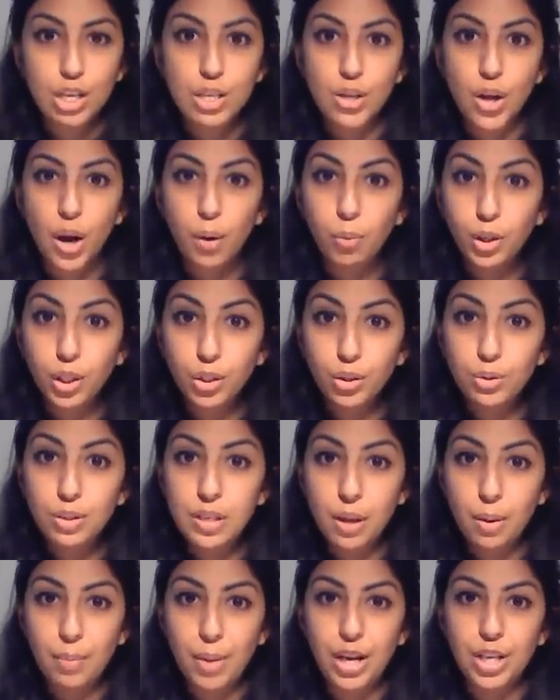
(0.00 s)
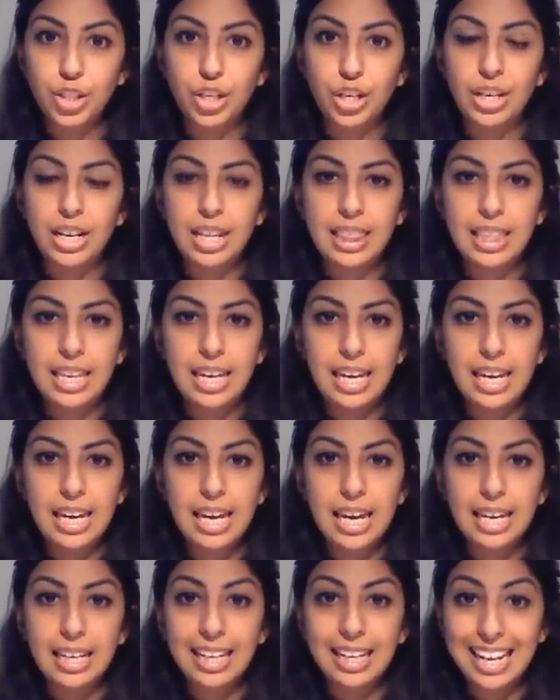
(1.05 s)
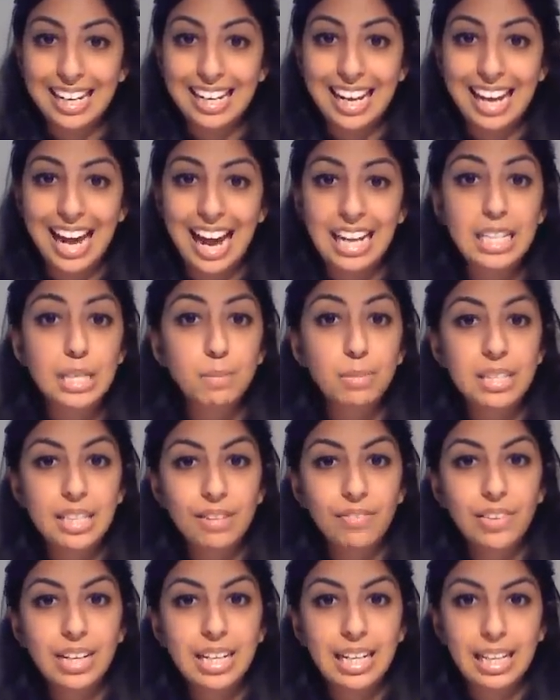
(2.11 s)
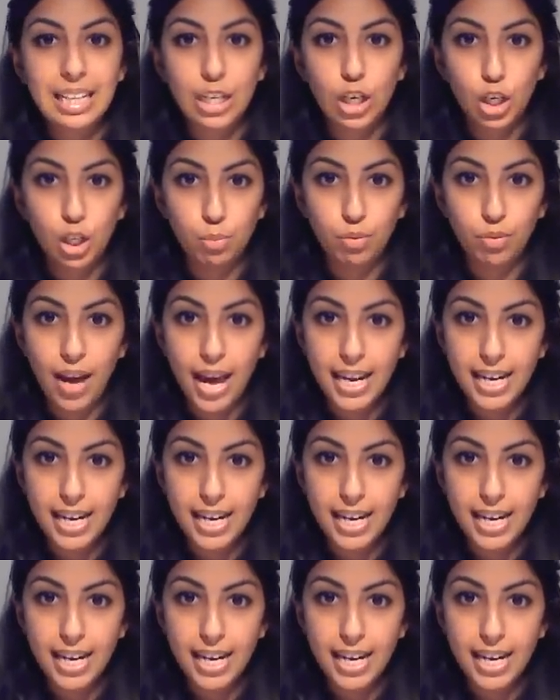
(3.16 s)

So I want you to imagine the kidney and specifically the loop of